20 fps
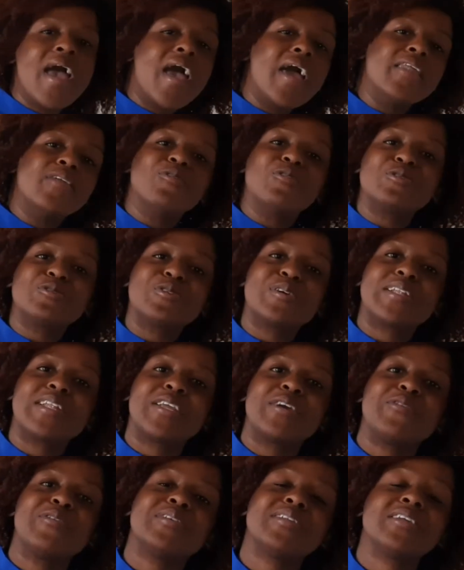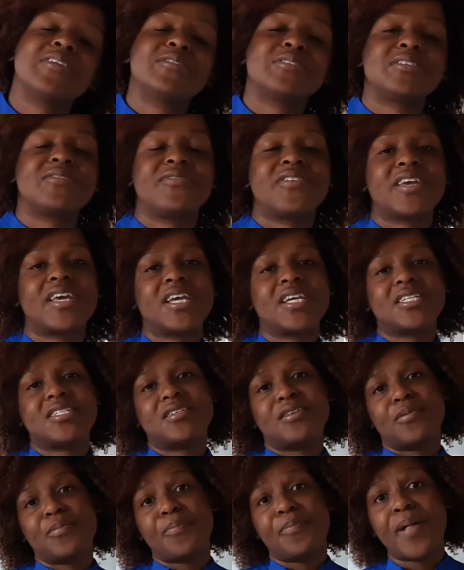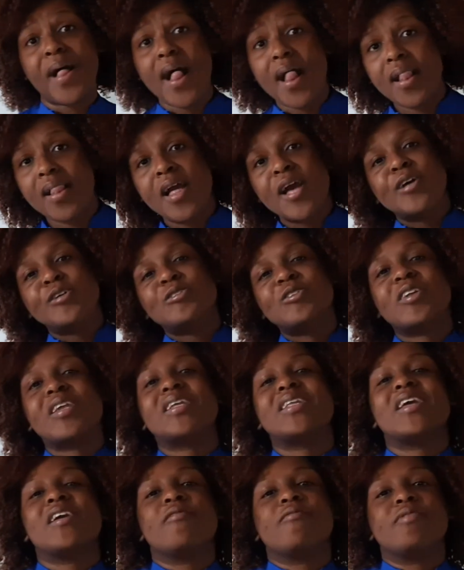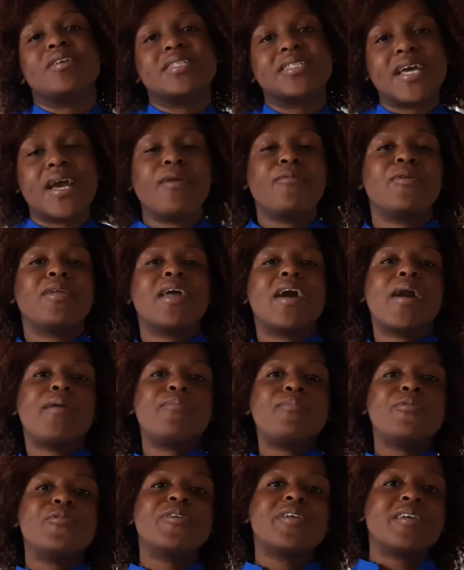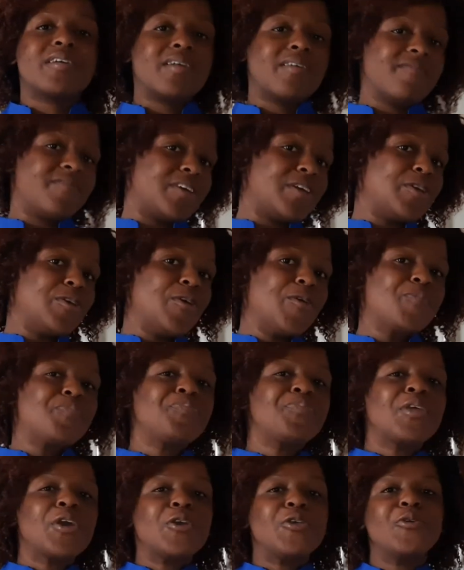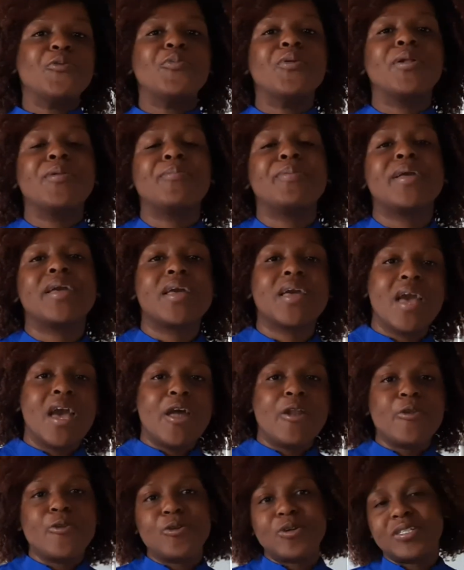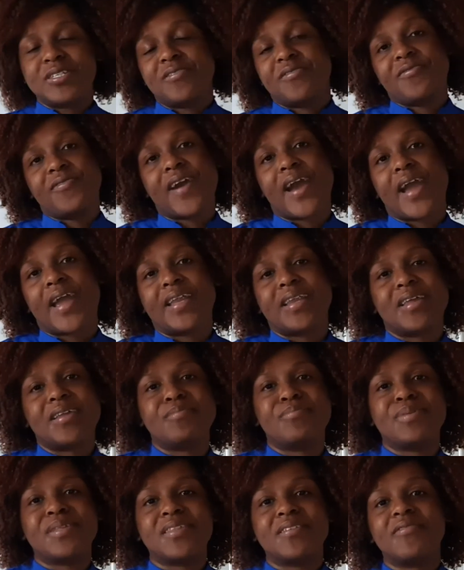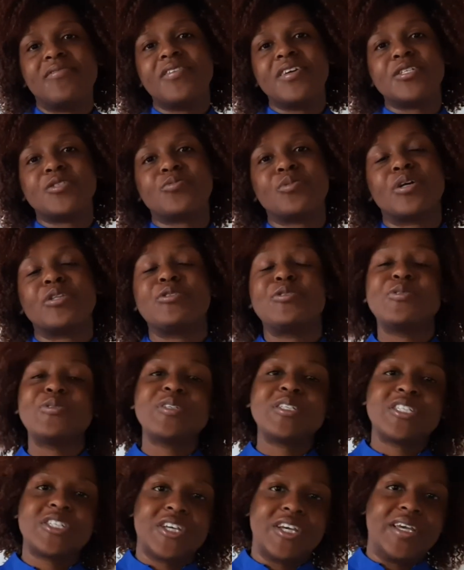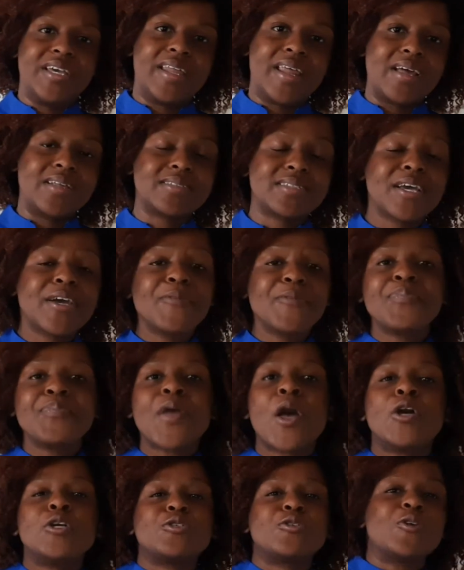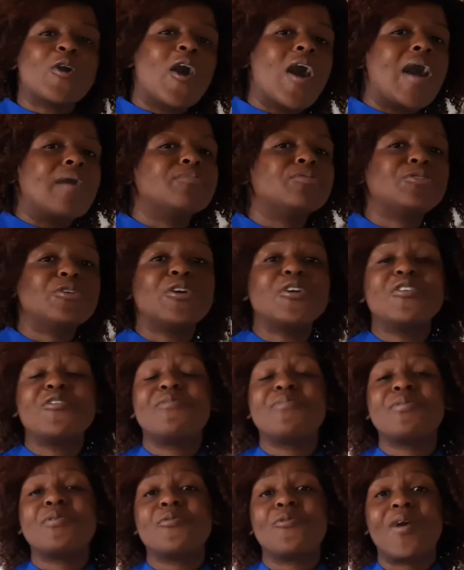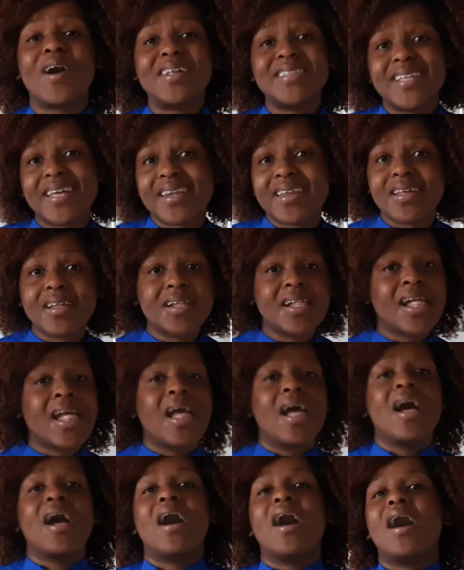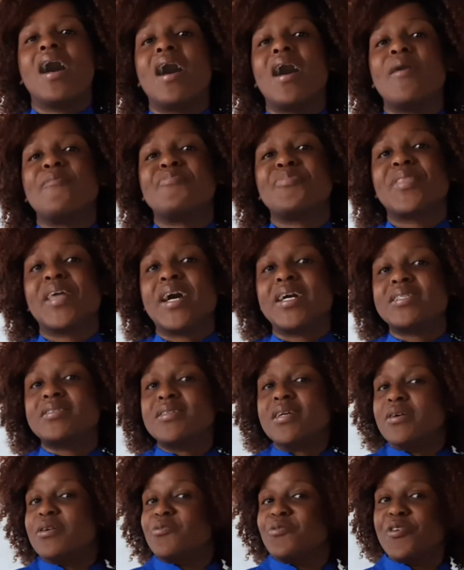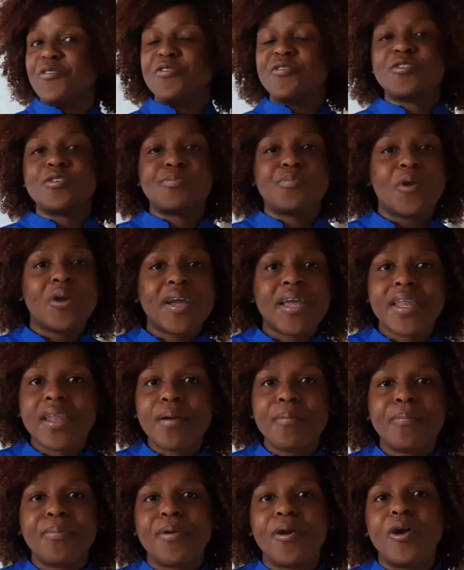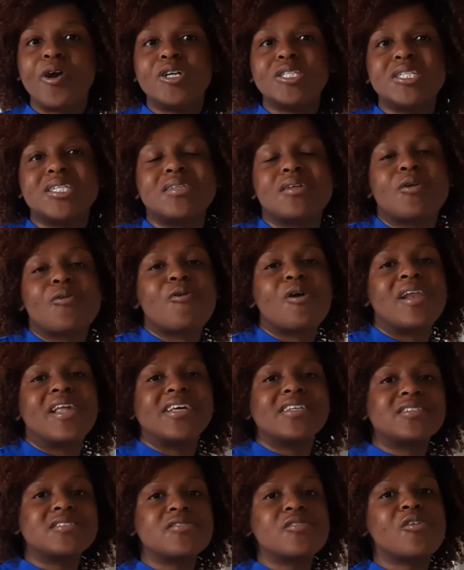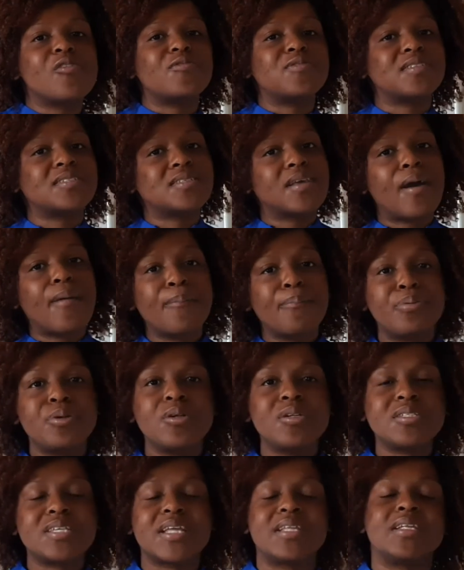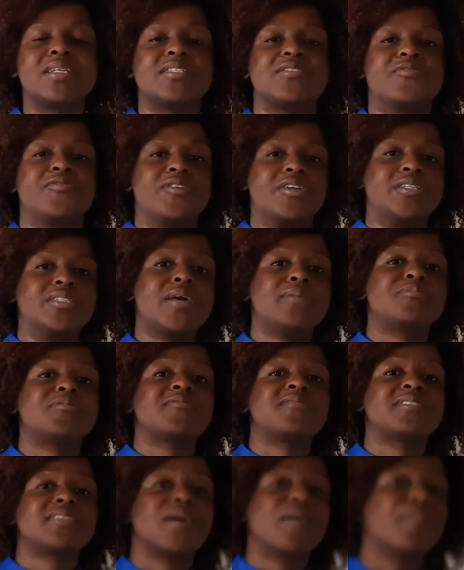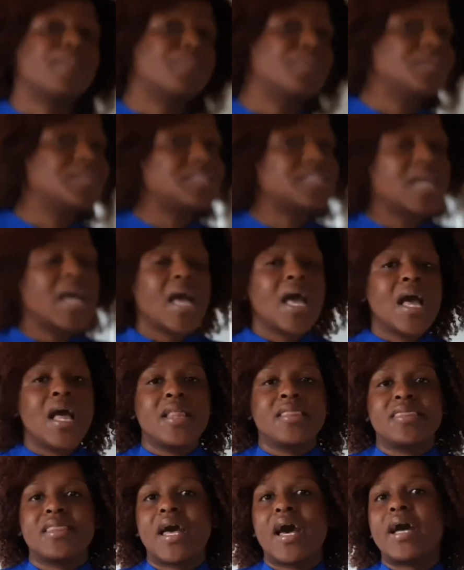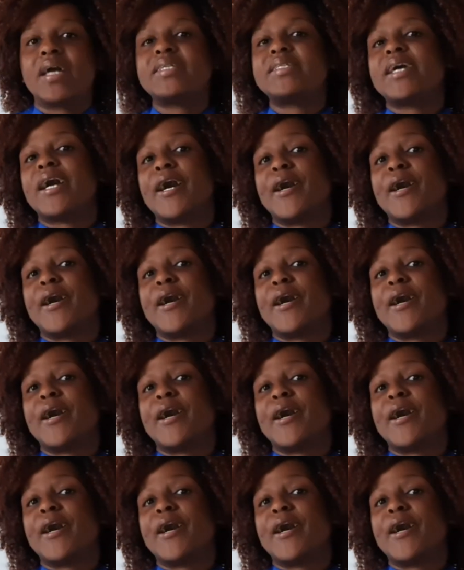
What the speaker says: and also click on the notification bell so that every time when I upload a video, you will be notified and be the first one to check it out. So I'm sure you've been wondering that we've spoken about the collection of samples and the different types of samples that